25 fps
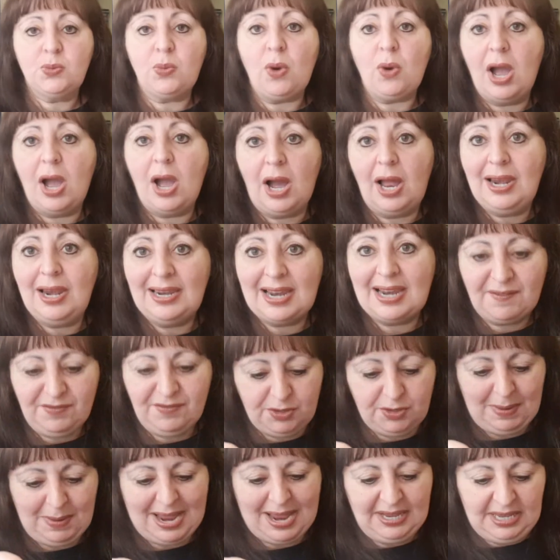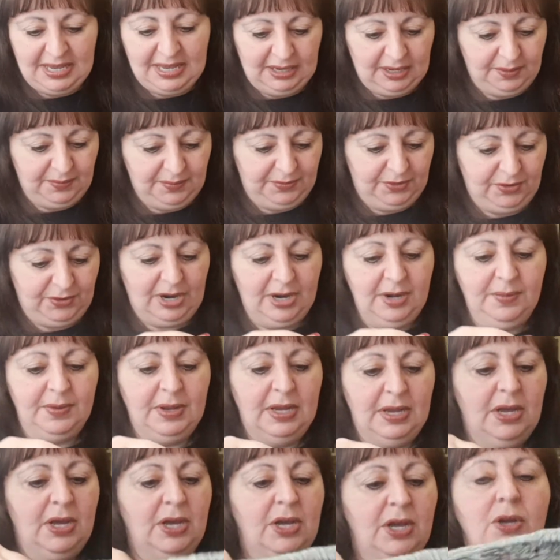why I loved making it, right?
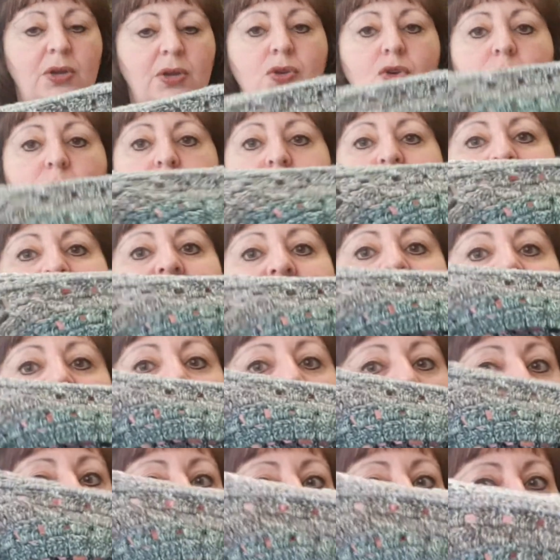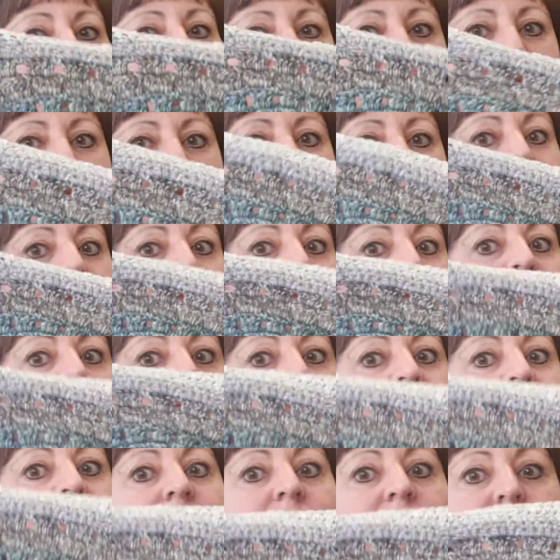You make the squares,
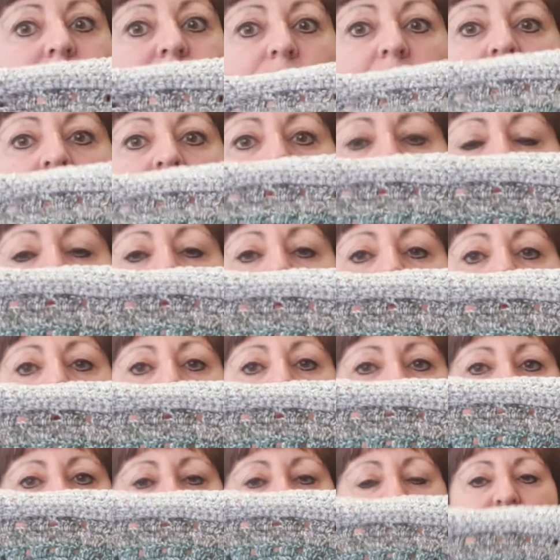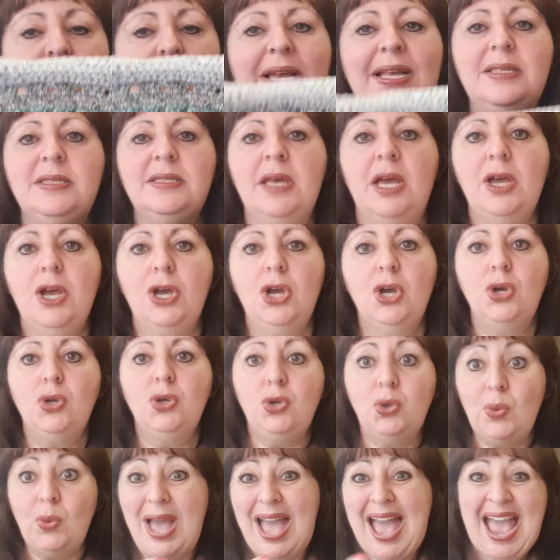right? You make the squares.
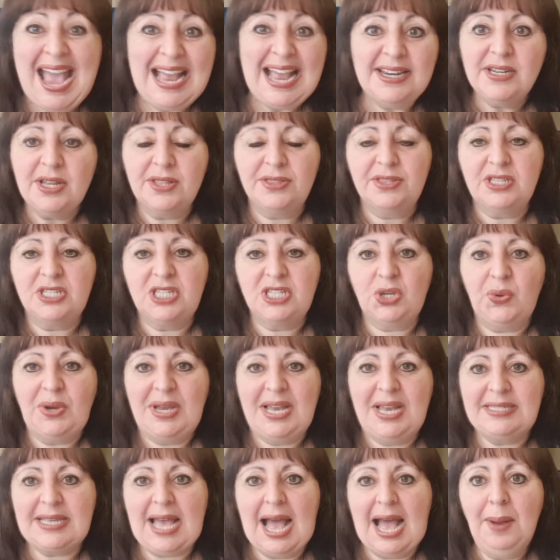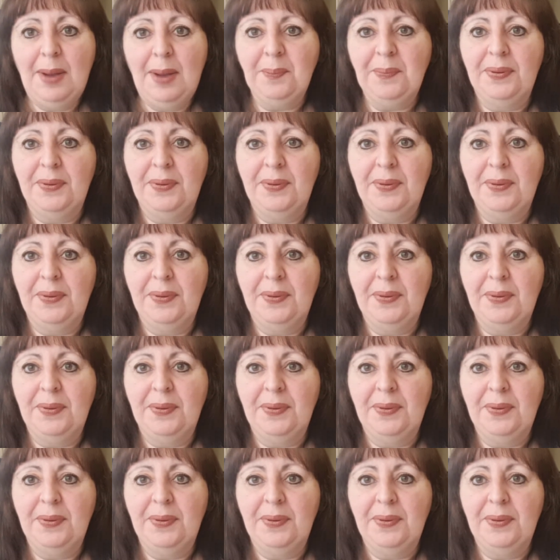You add the squares up.